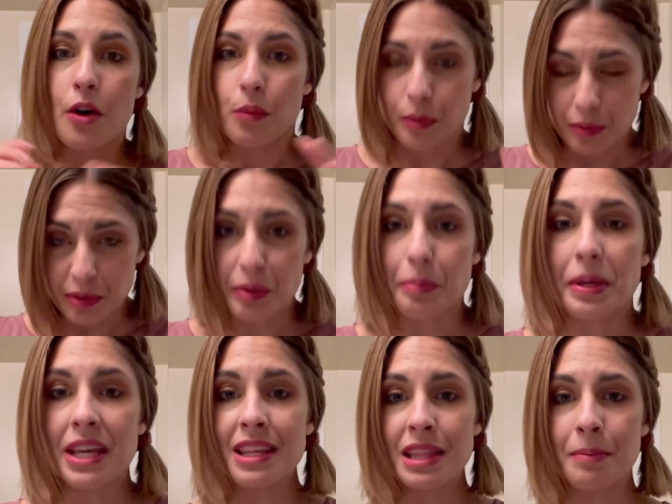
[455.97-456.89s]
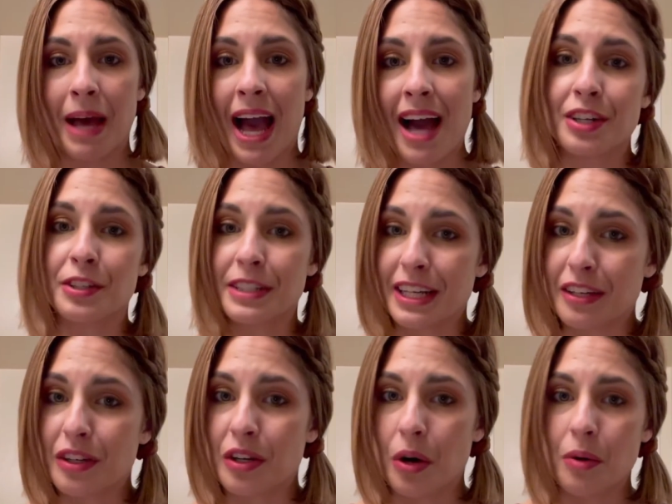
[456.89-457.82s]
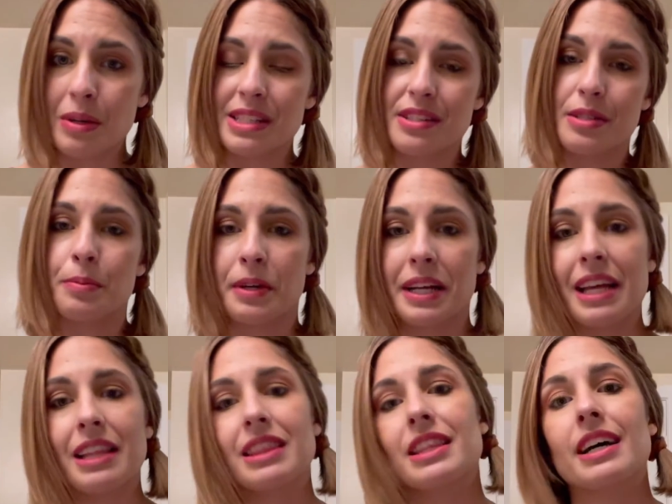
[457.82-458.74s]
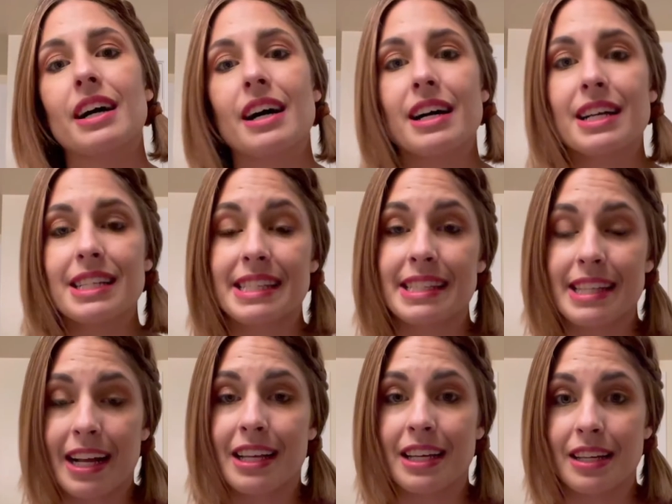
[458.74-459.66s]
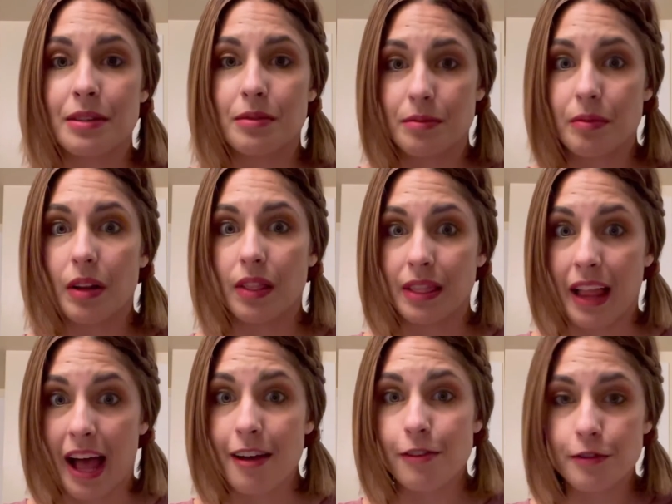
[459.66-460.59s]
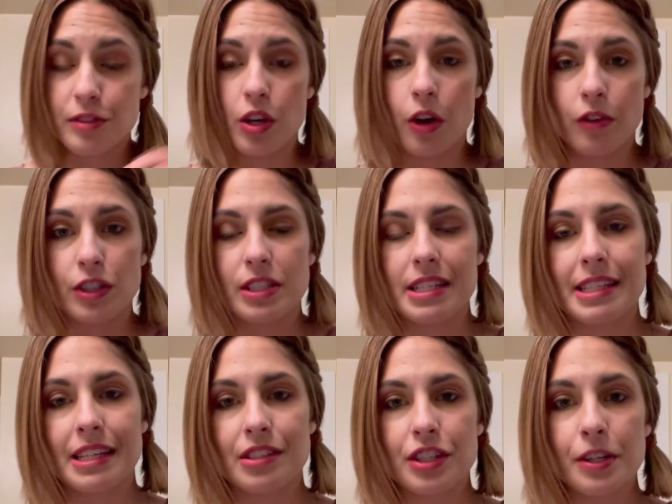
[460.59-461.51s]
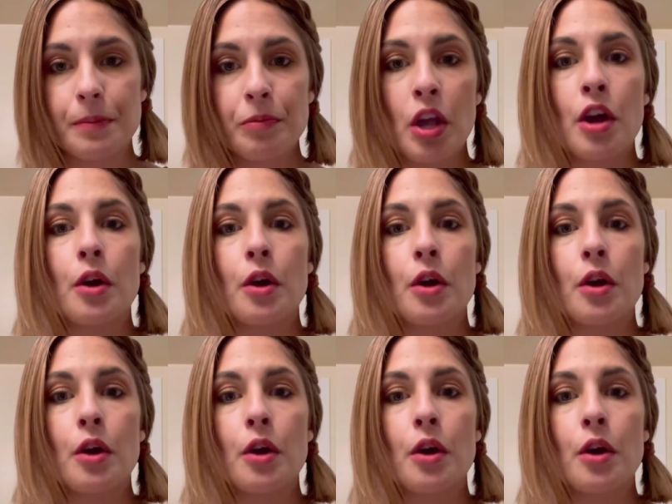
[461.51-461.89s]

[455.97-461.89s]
when we repeat the pattern and go into bringing the second left over to center,